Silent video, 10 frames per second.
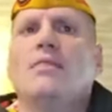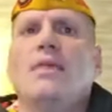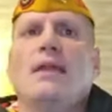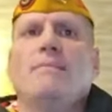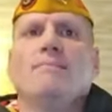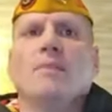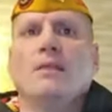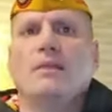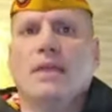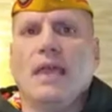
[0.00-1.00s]
Then
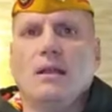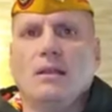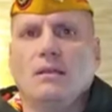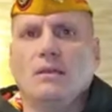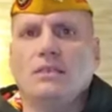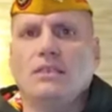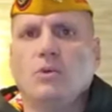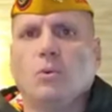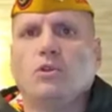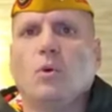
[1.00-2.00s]
the kennel is
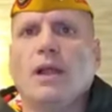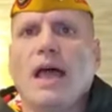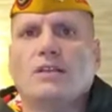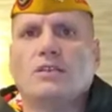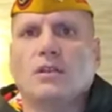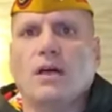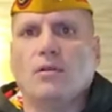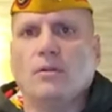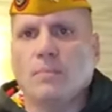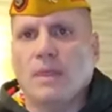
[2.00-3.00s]
equal to our national
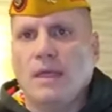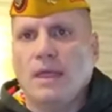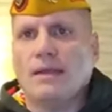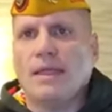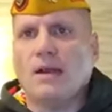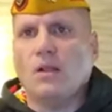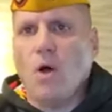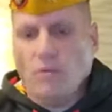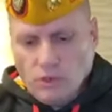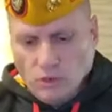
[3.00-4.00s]
level, and kennel
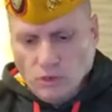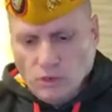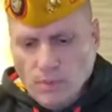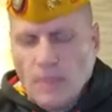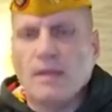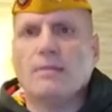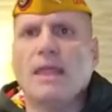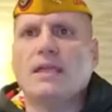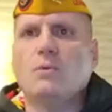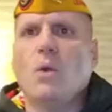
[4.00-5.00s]
officers,
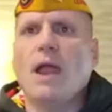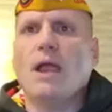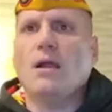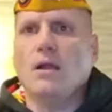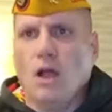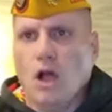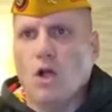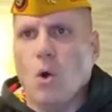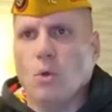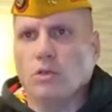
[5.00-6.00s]
they can wear a
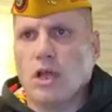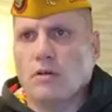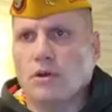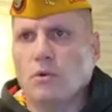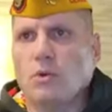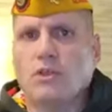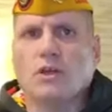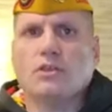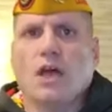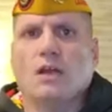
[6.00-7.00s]
gold cover with
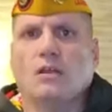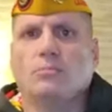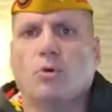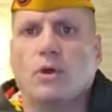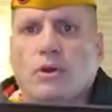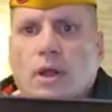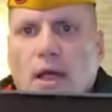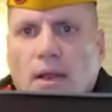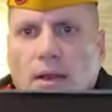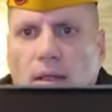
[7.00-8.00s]
their title embroidered
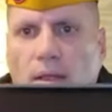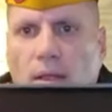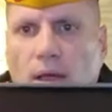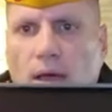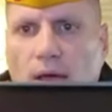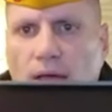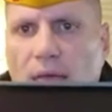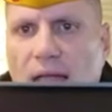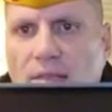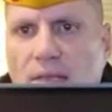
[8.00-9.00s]
on it,
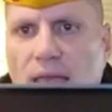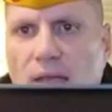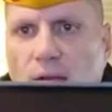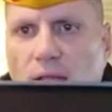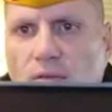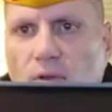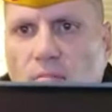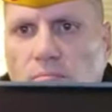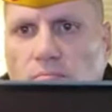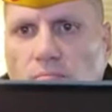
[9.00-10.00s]
and that's a kennel
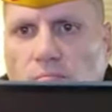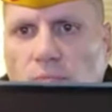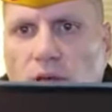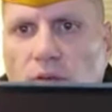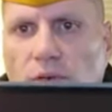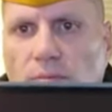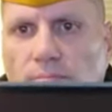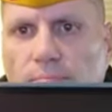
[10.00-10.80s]
level cover.